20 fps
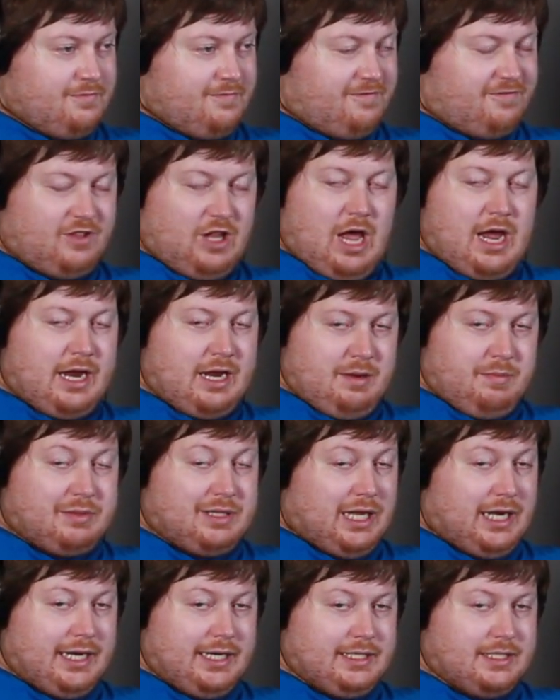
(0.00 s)
flying
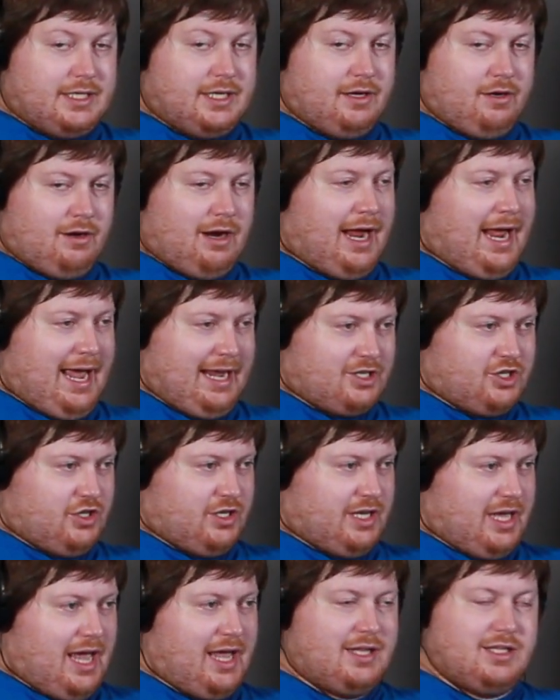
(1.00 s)
blind here. I
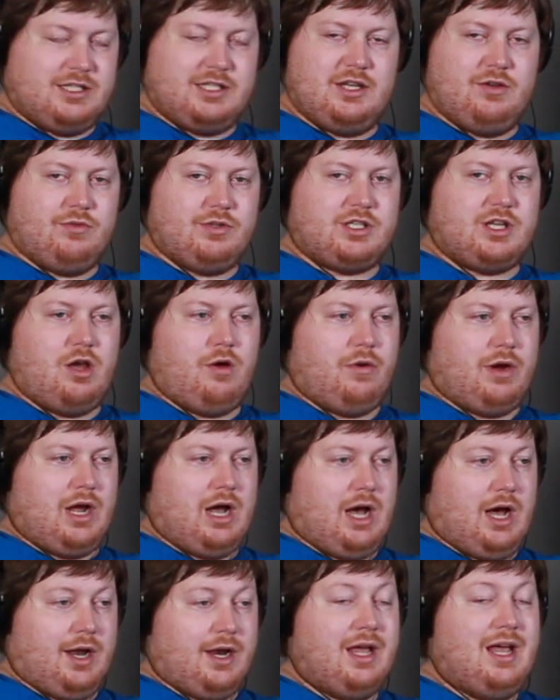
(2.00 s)
actually can see what's going
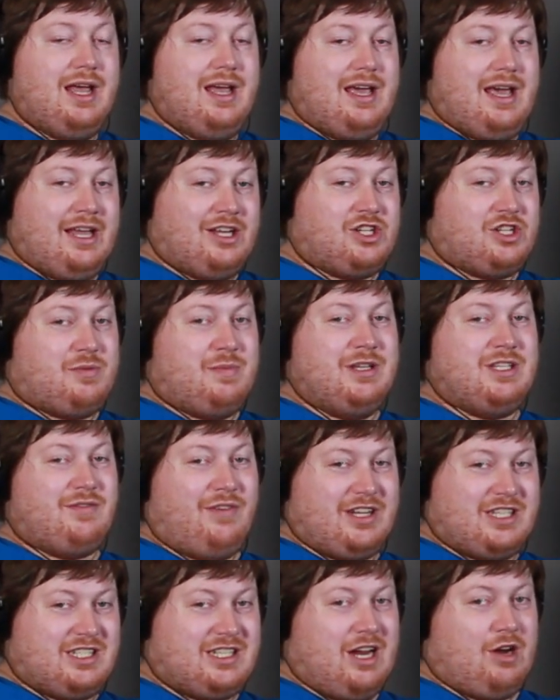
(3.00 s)
on. It just means
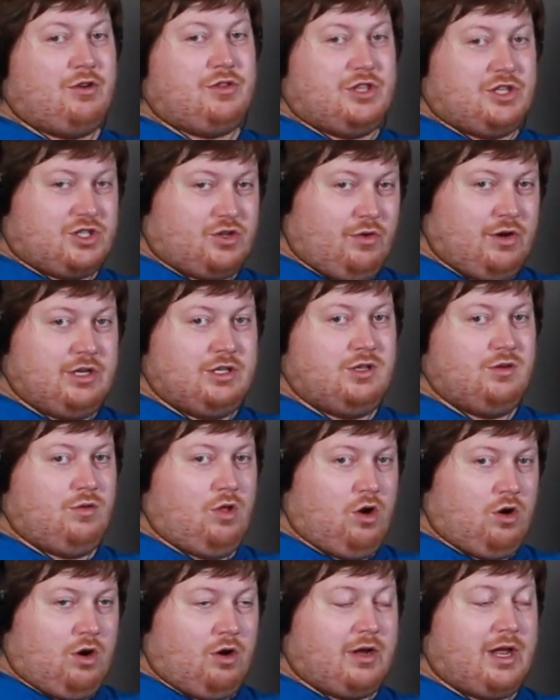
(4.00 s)
if I stare at the screen too
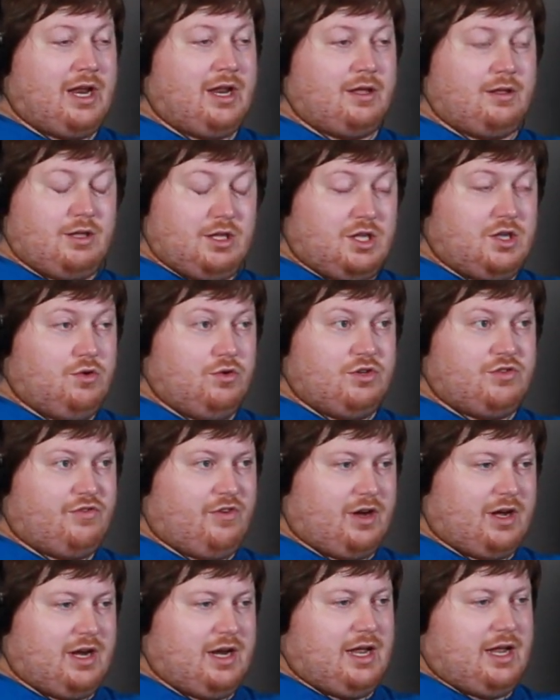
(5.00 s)
long, I'll get a huge
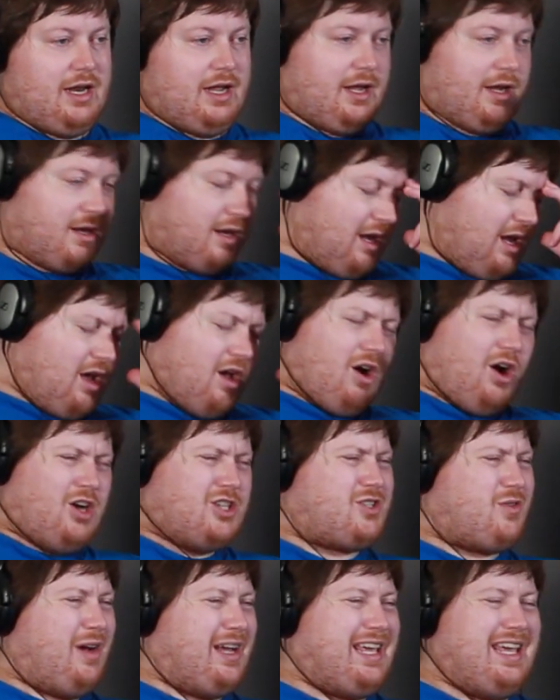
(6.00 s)
fucking headache.
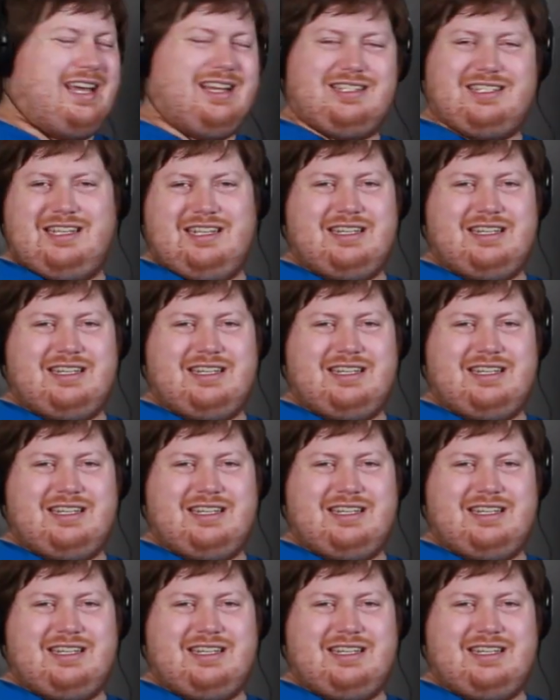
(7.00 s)
Also, I can't